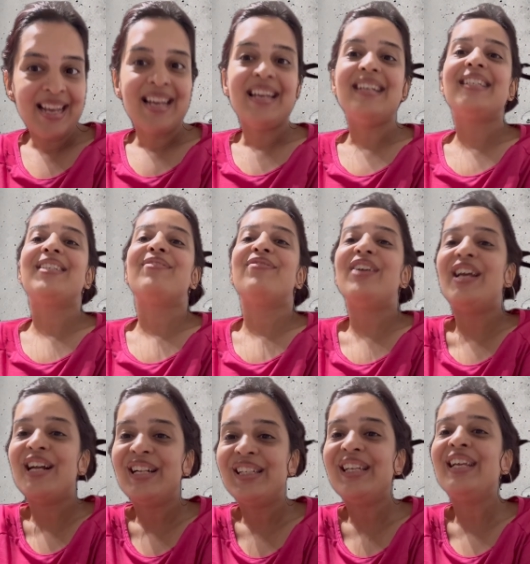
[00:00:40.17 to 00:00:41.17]
It's
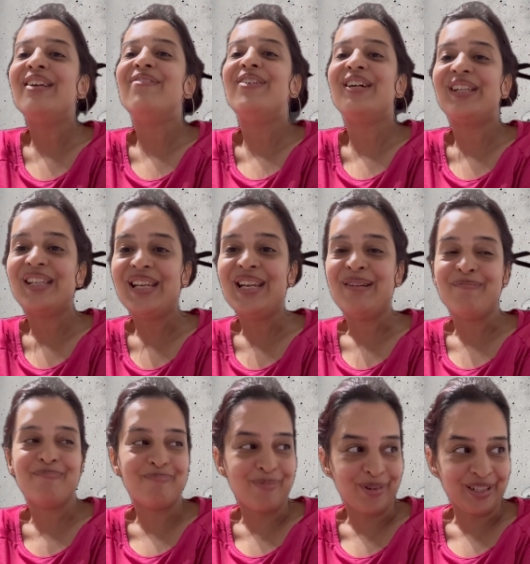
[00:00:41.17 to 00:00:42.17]
really, really
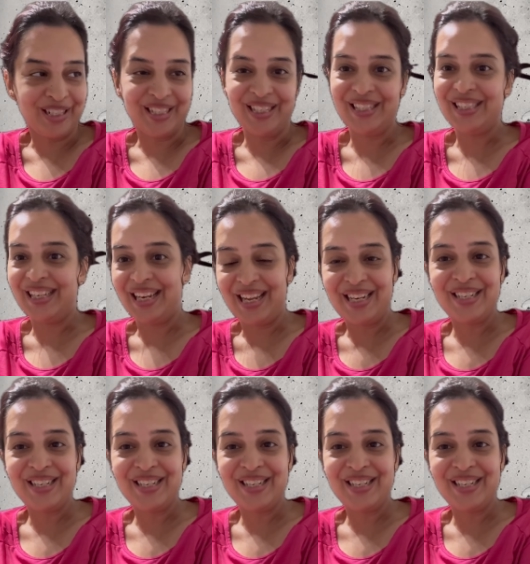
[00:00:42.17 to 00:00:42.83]
important today.